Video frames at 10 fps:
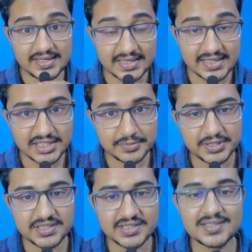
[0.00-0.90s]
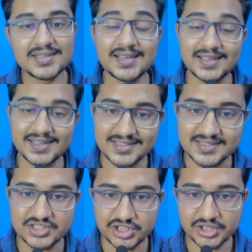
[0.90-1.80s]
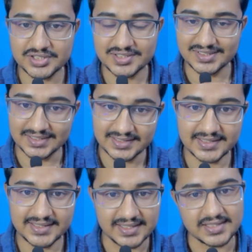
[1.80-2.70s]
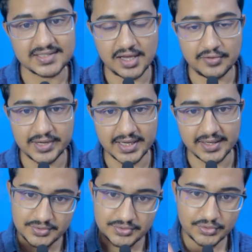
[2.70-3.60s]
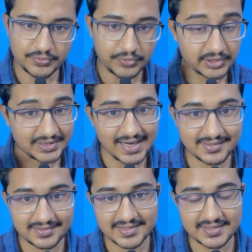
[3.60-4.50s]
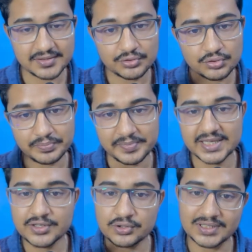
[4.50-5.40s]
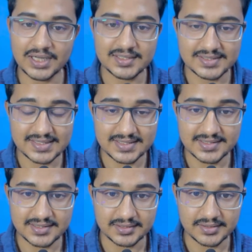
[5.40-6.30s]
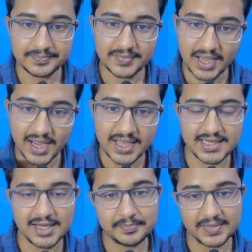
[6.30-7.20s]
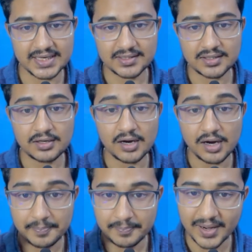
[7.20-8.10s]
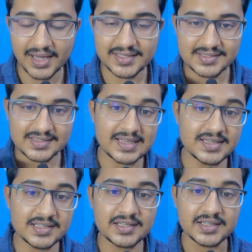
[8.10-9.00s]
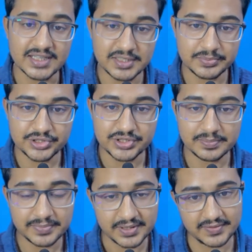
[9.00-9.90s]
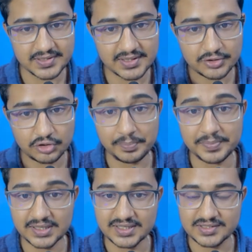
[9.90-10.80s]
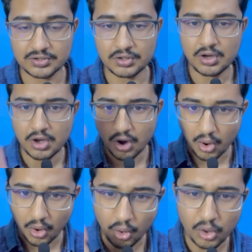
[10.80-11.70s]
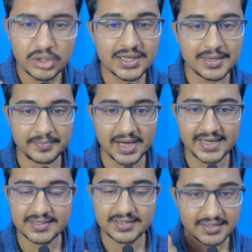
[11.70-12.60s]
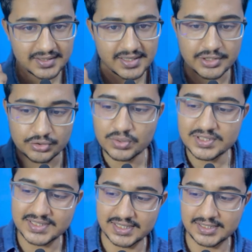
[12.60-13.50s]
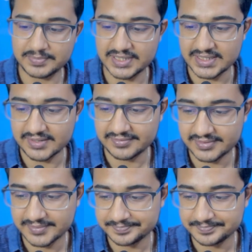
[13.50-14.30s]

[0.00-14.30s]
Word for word: NEET PG is just 30 days away. So for that reason, to make your task easier, I have made a past 10 year NEET PG previous year topic list all combined into a single PDF.